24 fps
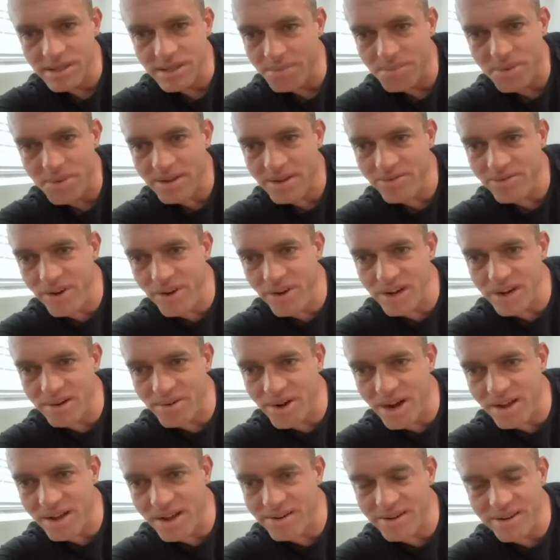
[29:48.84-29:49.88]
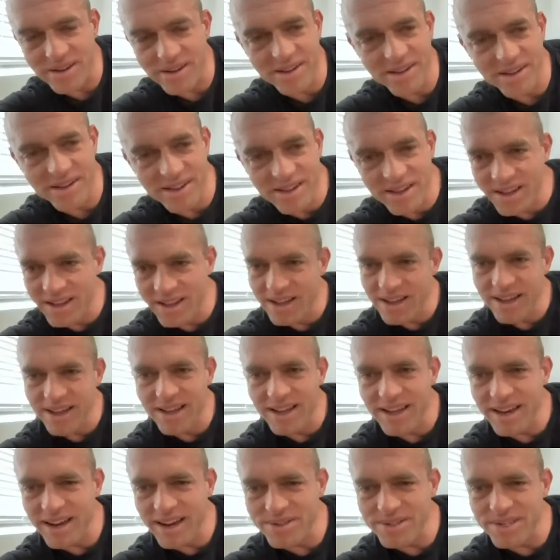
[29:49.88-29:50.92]
I'm not even fucking around.
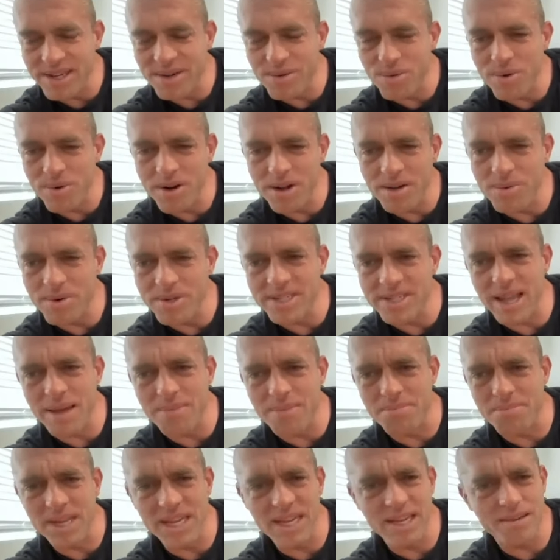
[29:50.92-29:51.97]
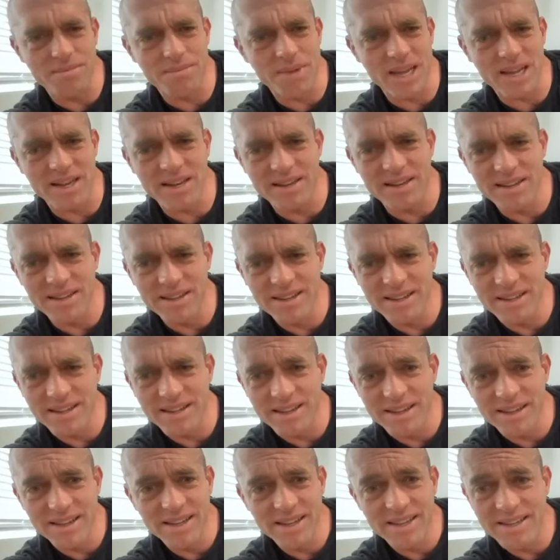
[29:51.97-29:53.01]
And I was like, what, what does that mean, man?
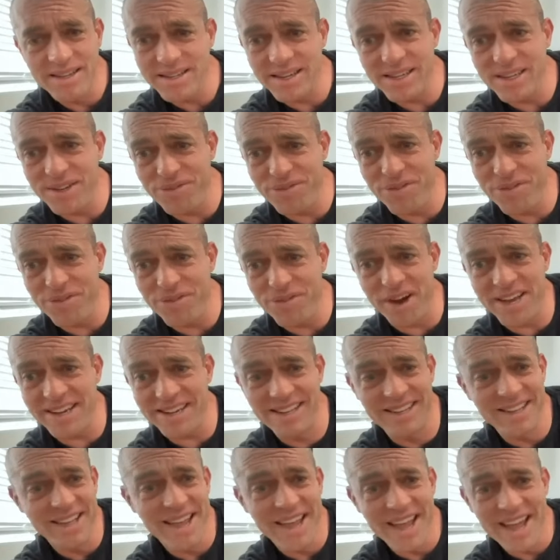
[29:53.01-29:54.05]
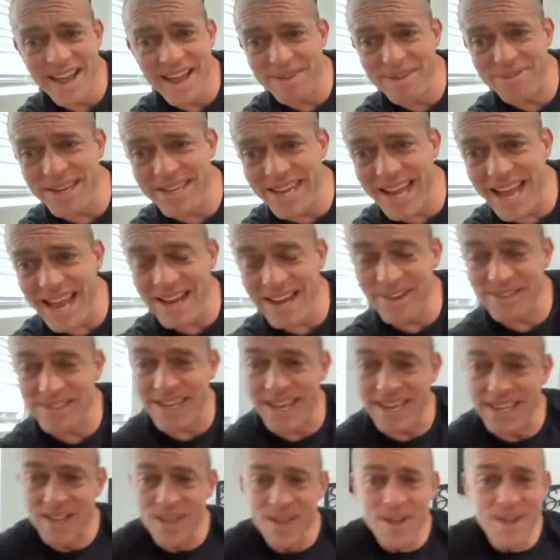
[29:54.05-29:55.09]
He's like, you fucking every day.
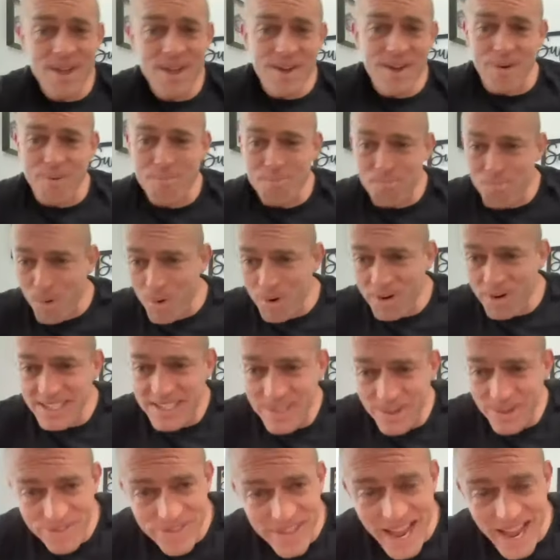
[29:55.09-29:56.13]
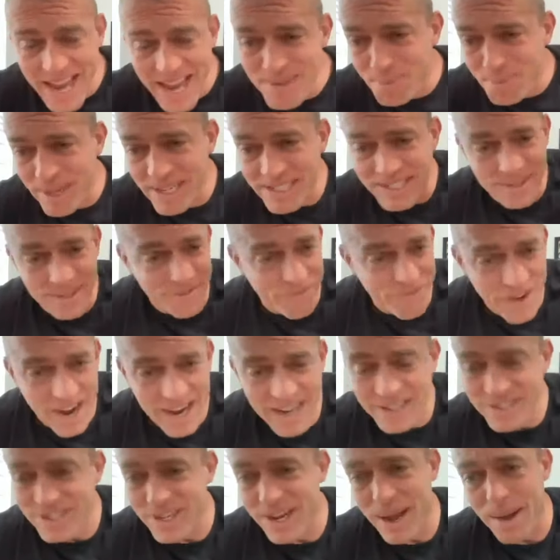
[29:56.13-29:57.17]
It's like, from morning till night, plus the
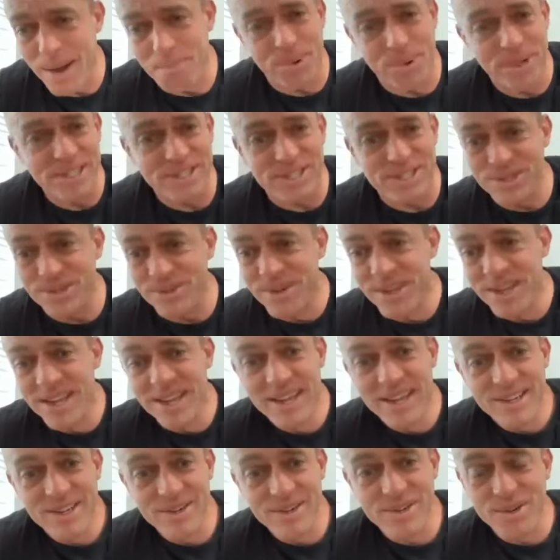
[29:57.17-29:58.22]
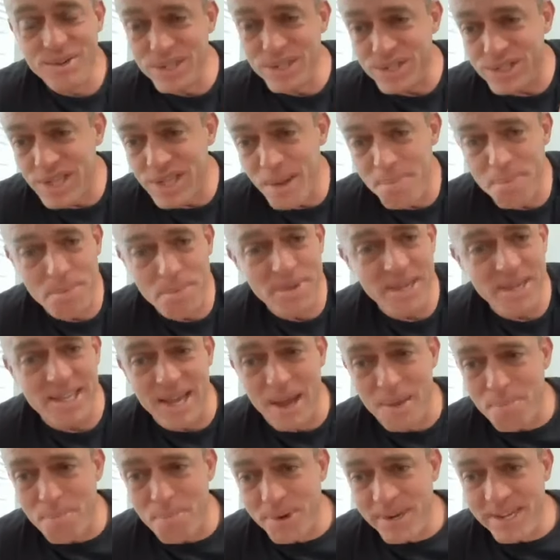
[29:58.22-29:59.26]
fire job, plus you're you're doing your supplement
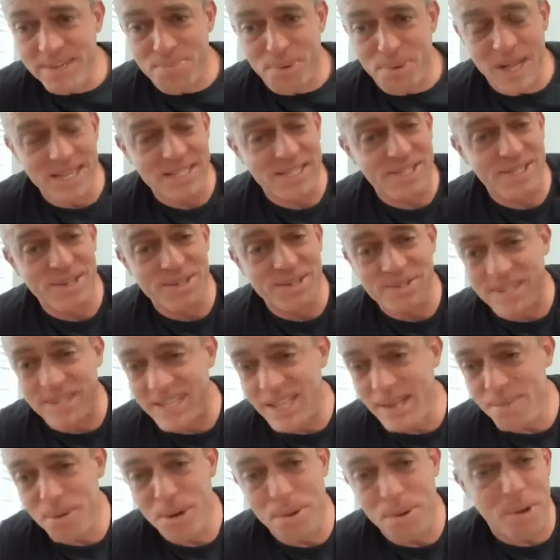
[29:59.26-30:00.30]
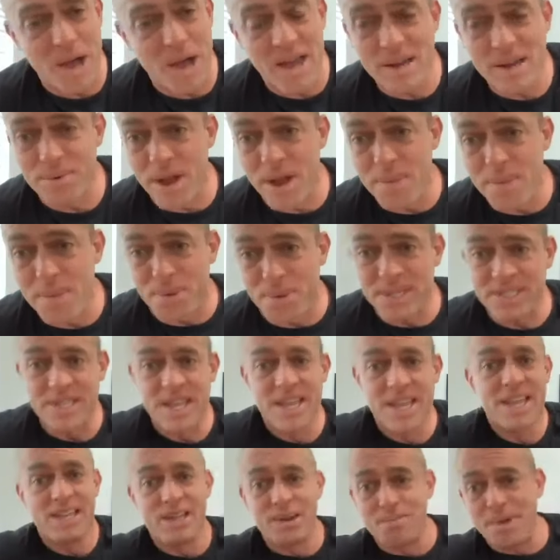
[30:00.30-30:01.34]
company, plus you're keeping your body right, plus
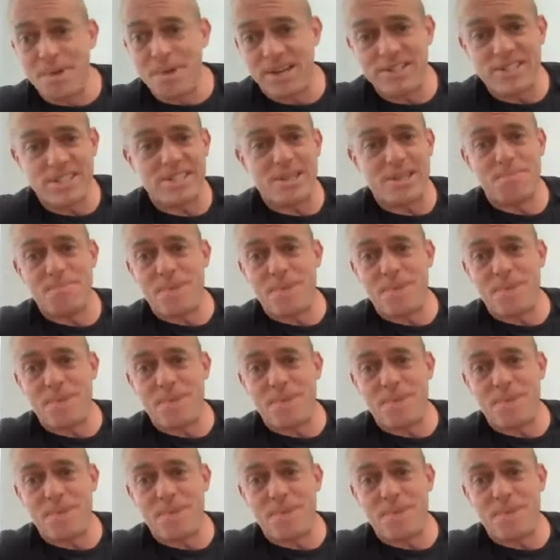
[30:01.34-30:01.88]
your marriage is